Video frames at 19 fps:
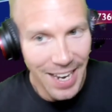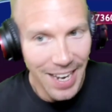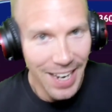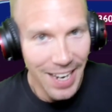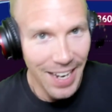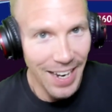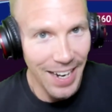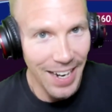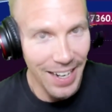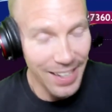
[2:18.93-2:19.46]

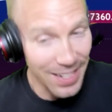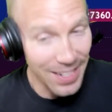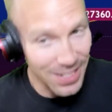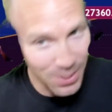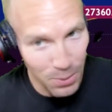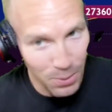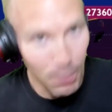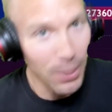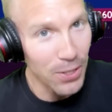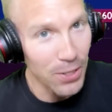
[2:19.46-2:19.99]
Because
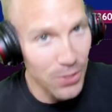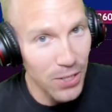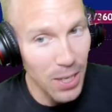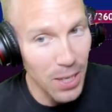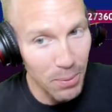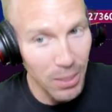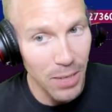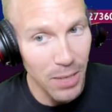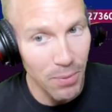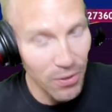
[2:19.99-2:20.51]
it's pretty soon
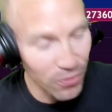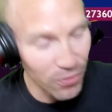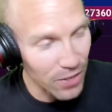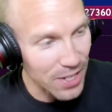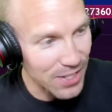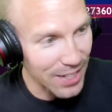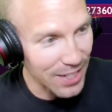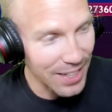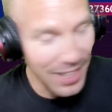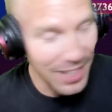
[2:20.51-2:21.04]
I'm going to be
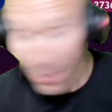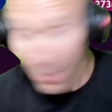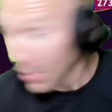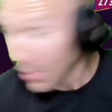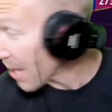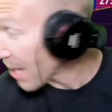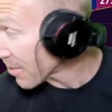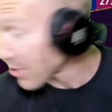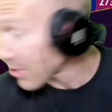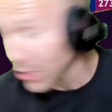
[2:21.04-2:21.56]
freezing and I'm going
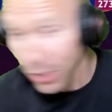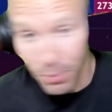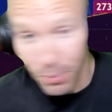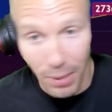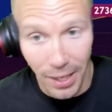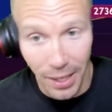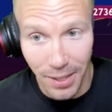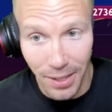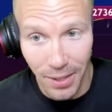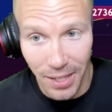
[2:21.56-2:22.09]
to have to turn
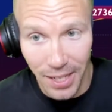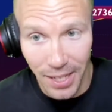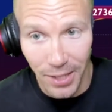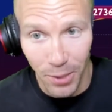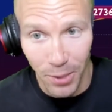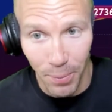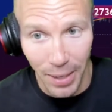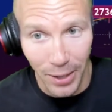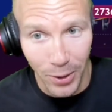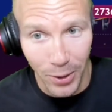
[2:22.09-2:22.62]
my
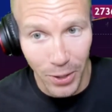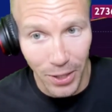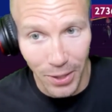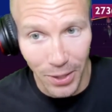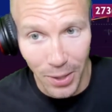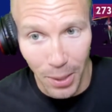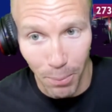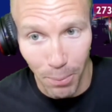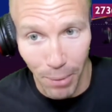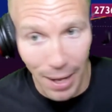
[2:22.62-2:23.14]
heater back
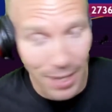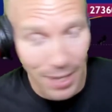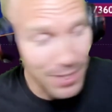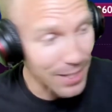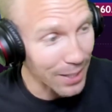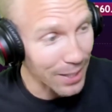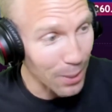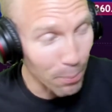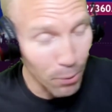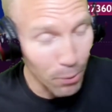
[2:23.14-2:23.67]
on,
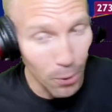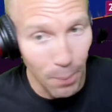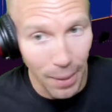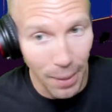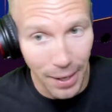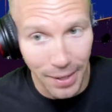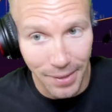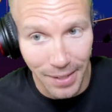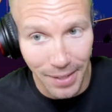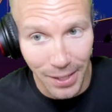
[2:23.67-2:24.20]
blasting a
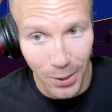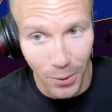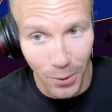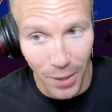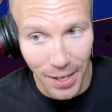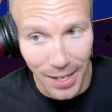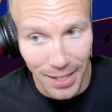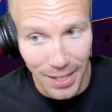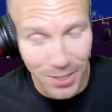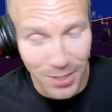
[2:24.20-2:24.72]
propane heater
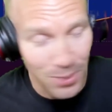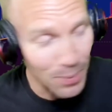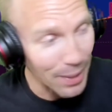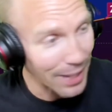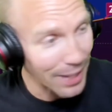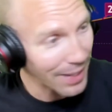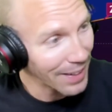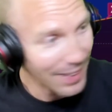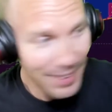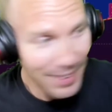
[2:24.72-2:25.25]
right next to me.